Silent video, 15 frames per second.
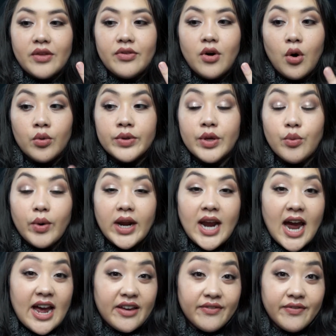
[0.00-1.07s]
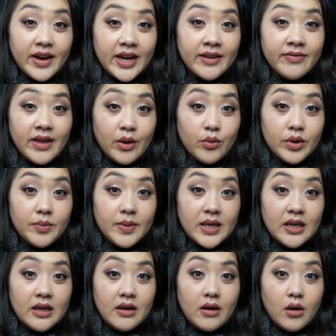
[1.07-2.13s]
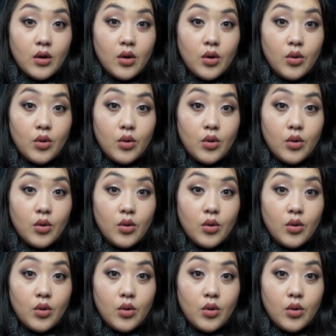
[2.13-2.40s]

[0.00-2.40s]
the only way I find that would be